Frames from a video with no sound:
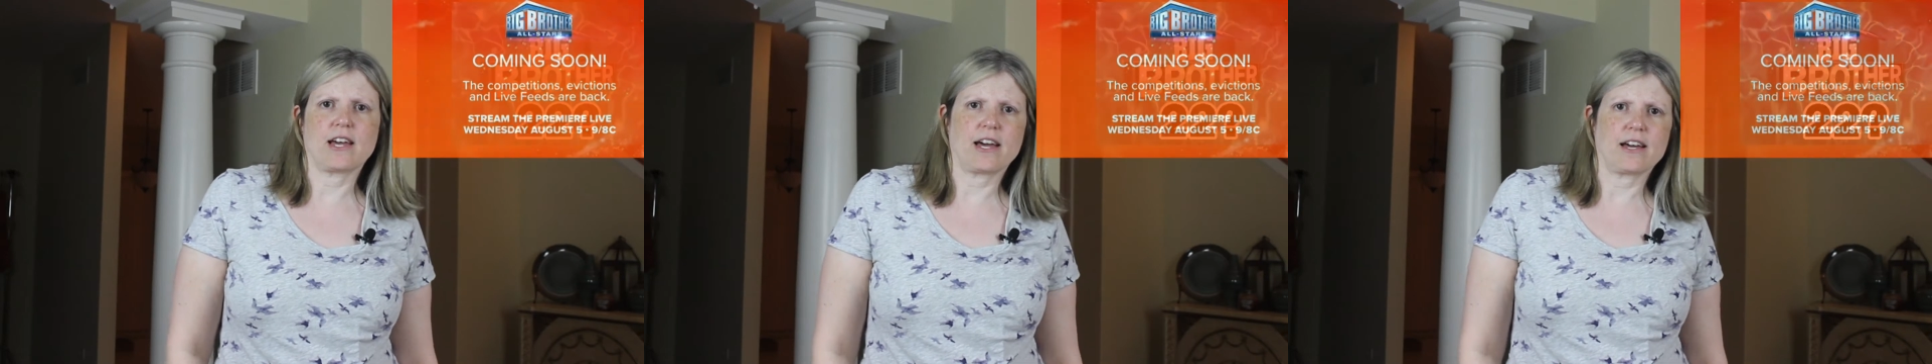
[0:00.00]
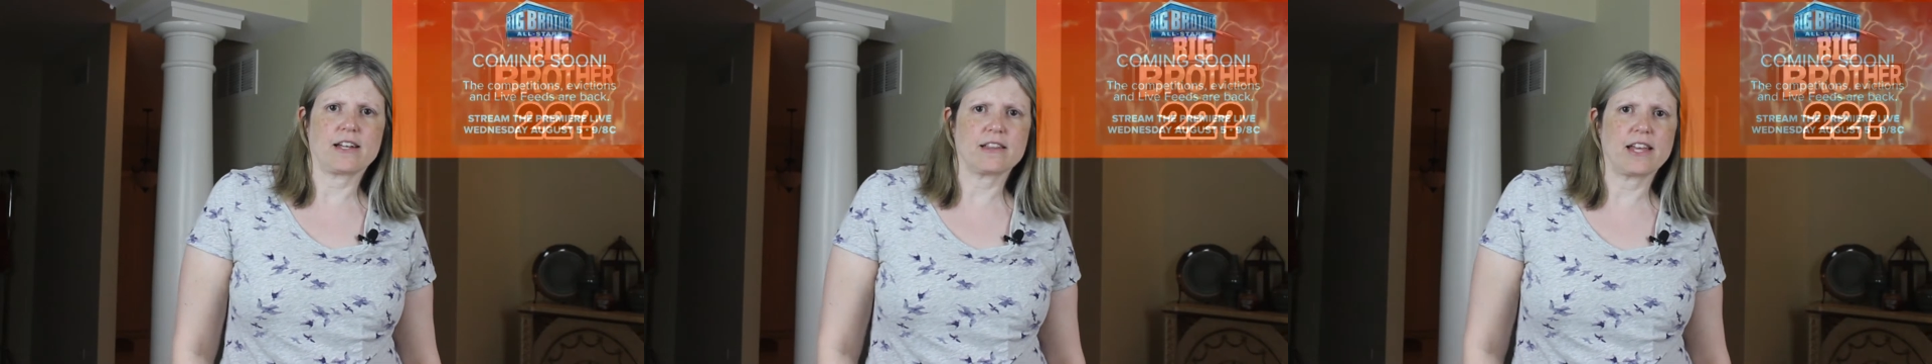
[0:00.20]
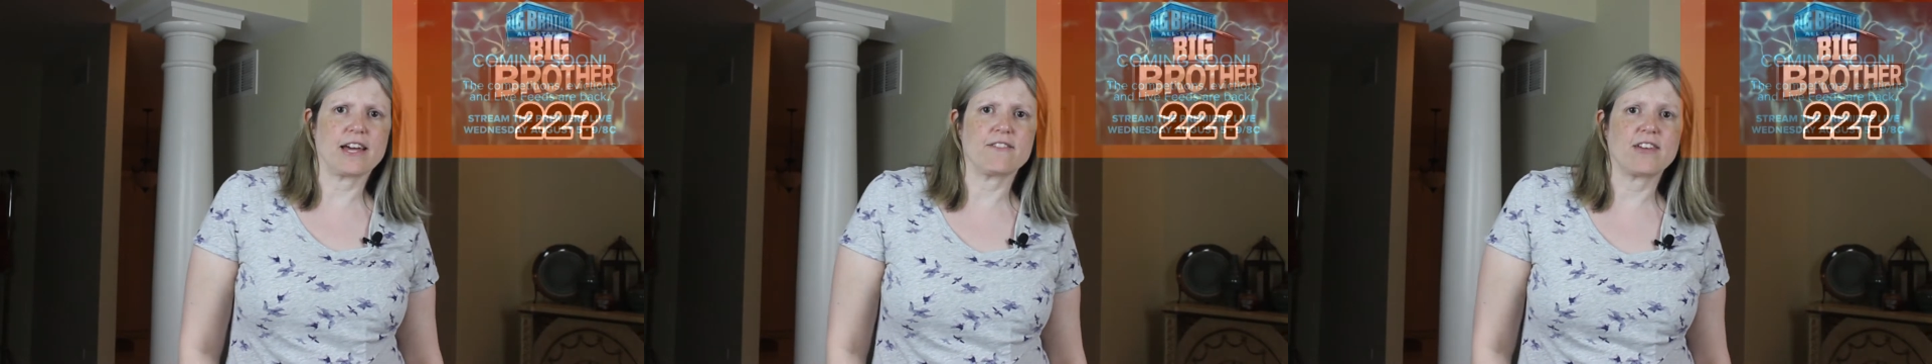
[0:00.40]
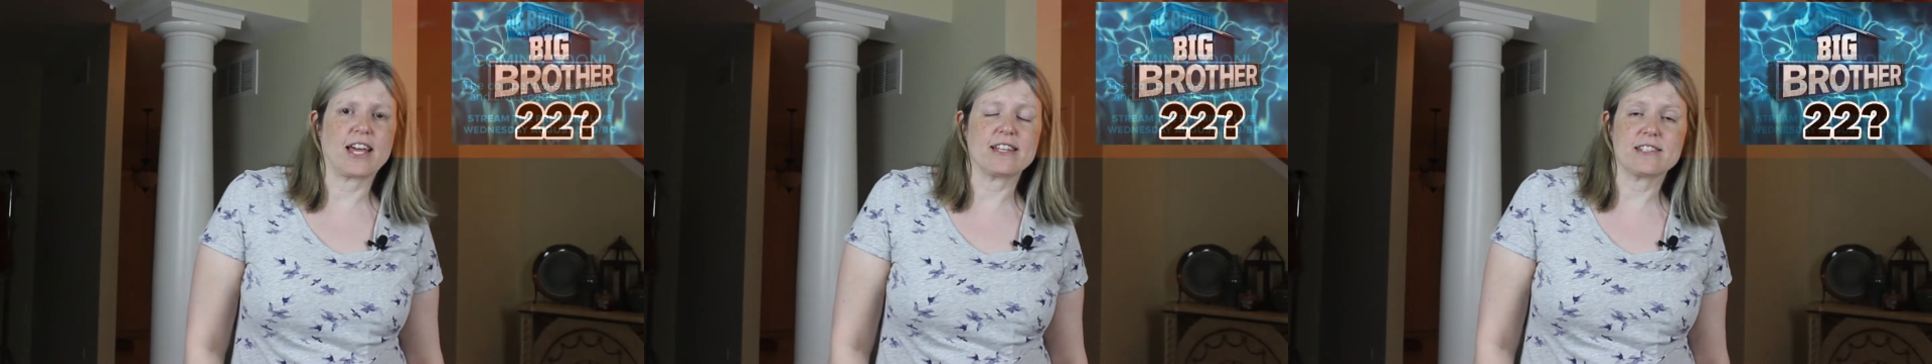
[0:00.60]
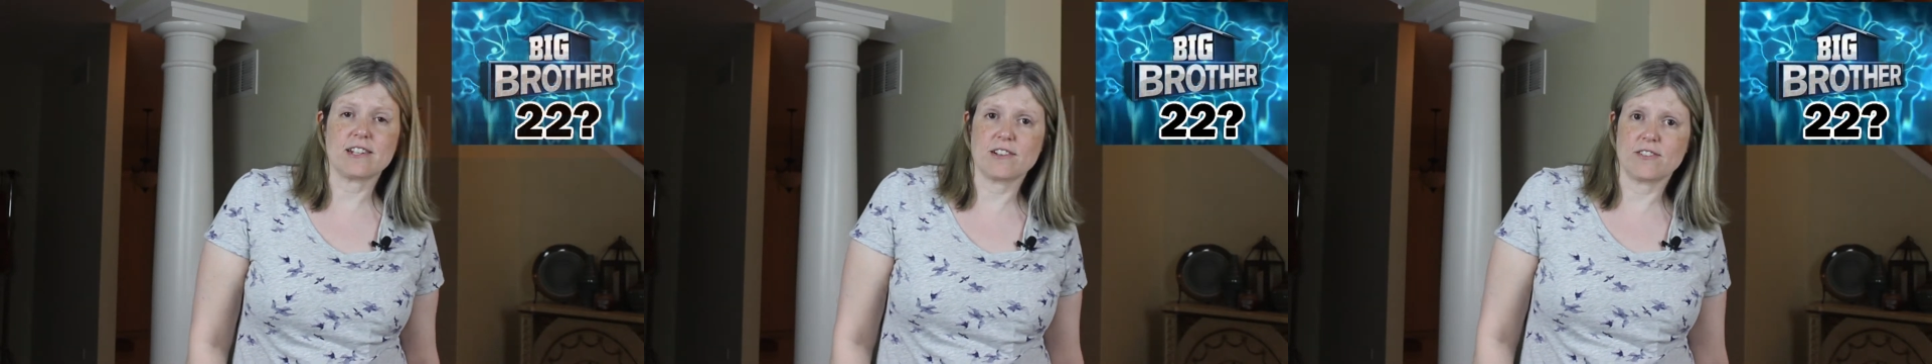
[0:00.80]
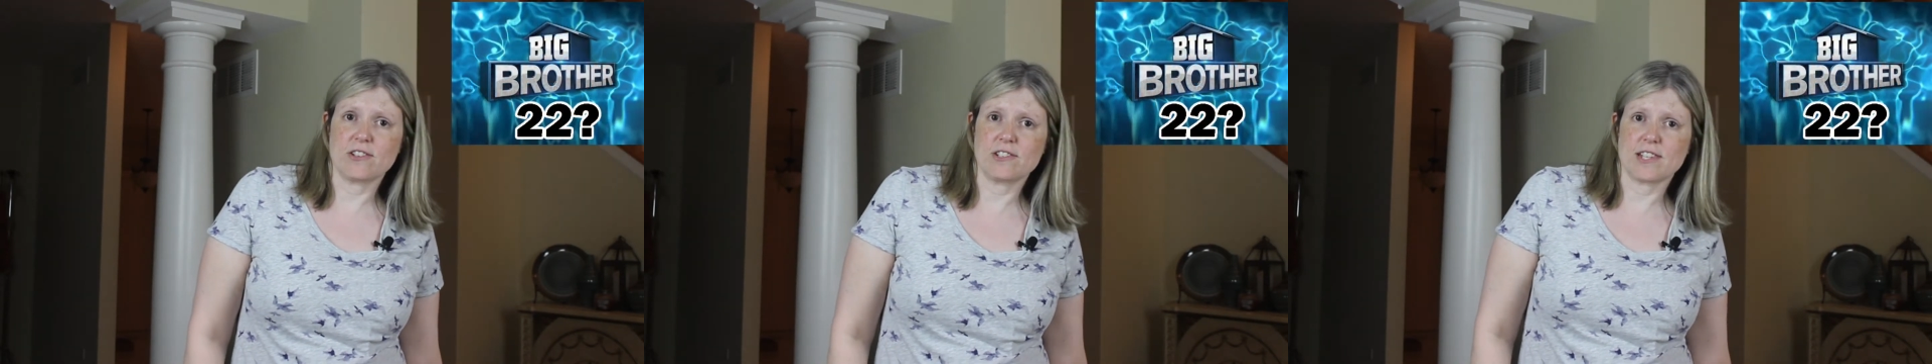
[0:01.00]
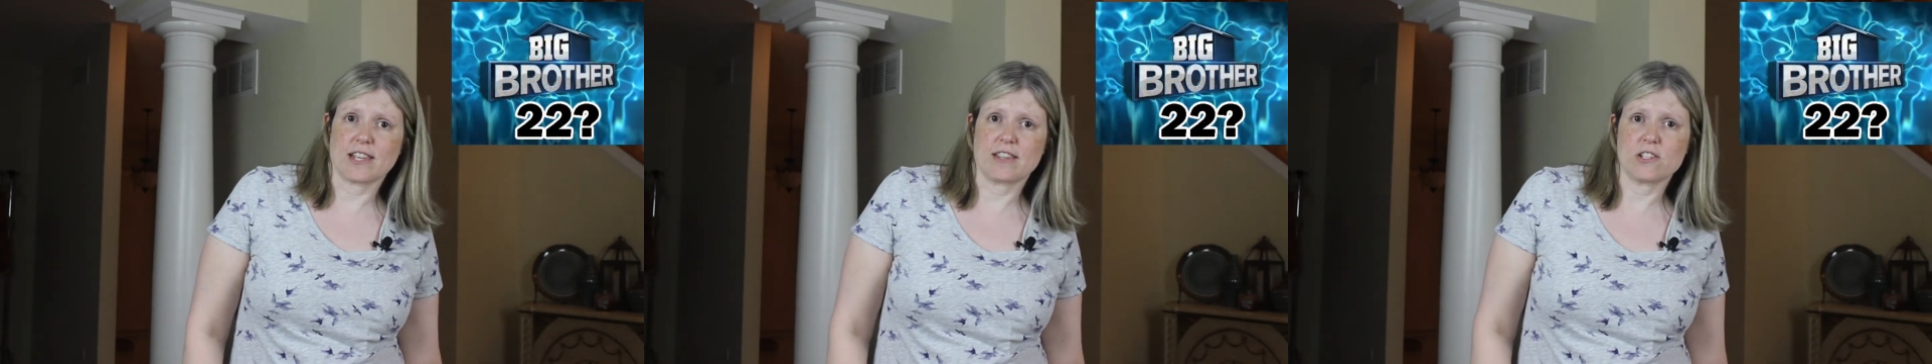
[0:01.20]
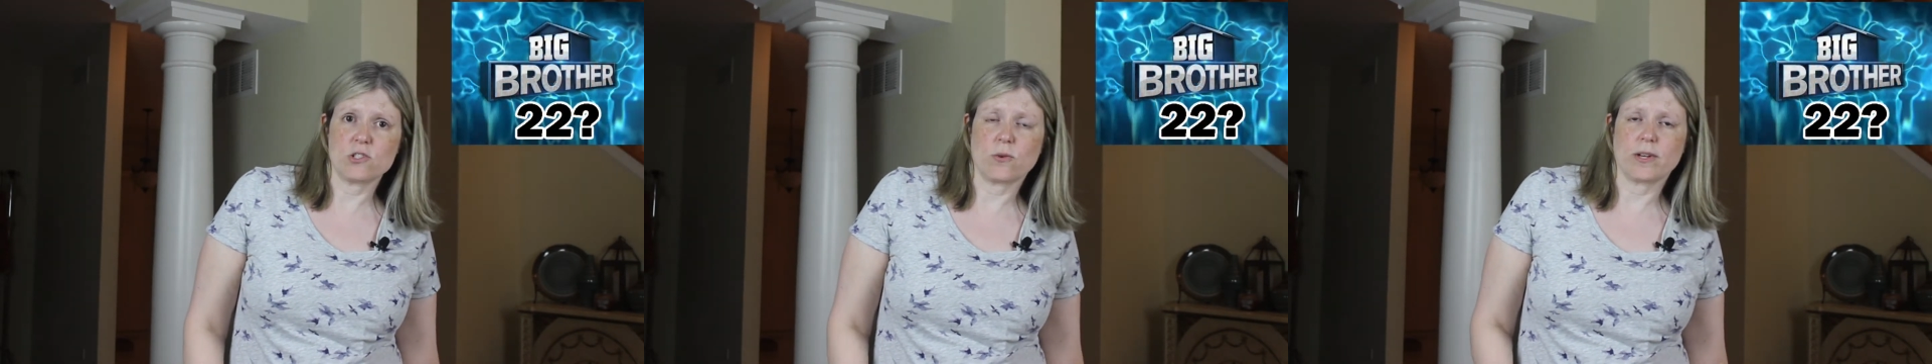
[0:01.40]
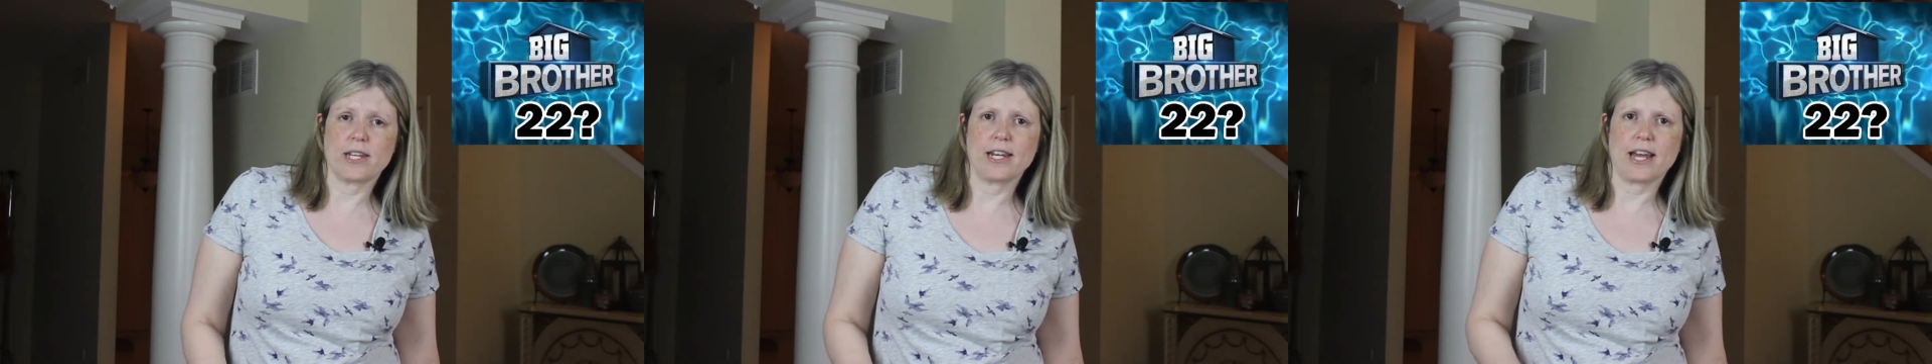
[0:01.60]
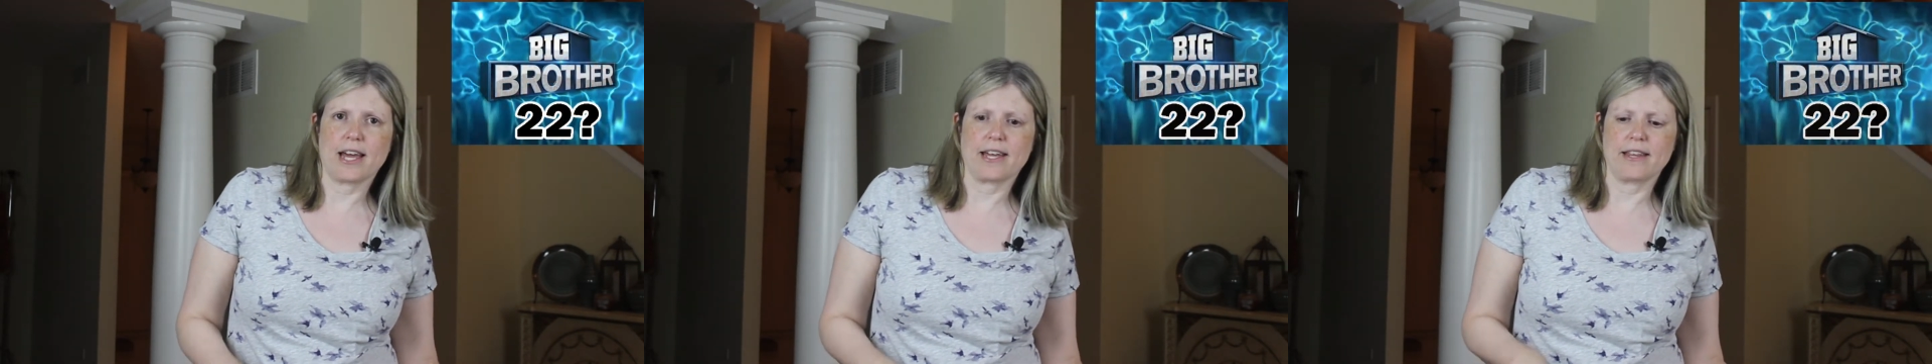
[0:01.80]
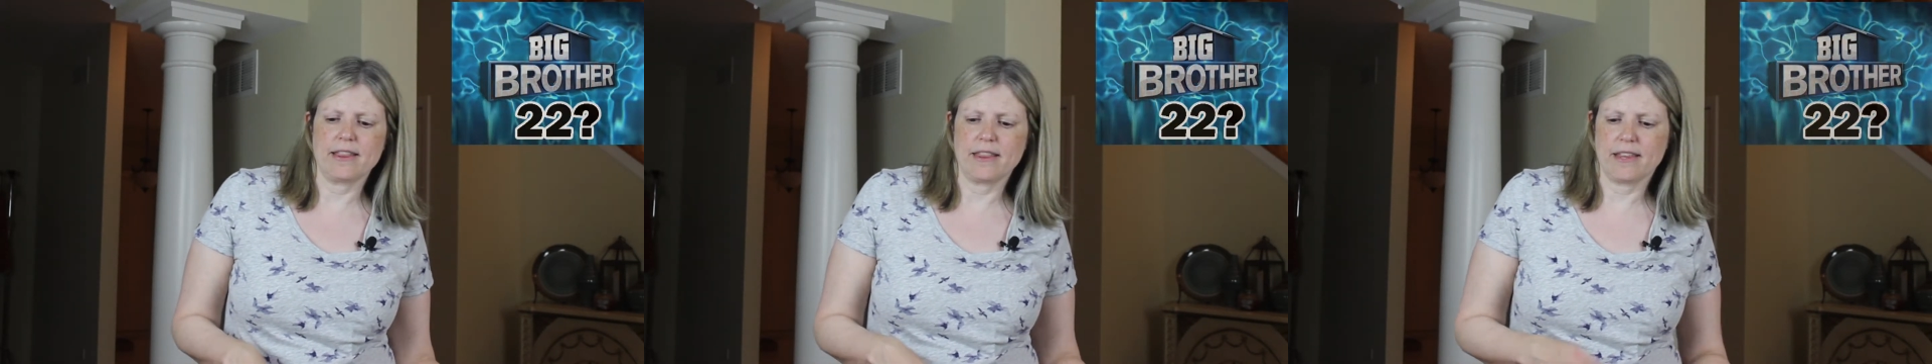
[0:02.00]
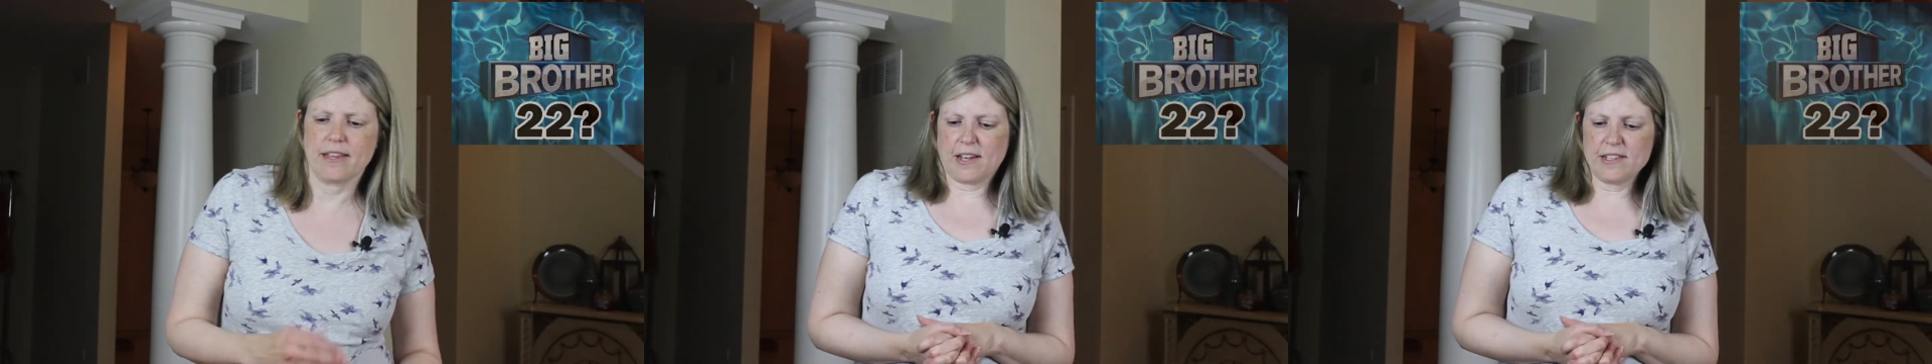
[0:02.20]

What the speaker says: live cast interviews on the 29th.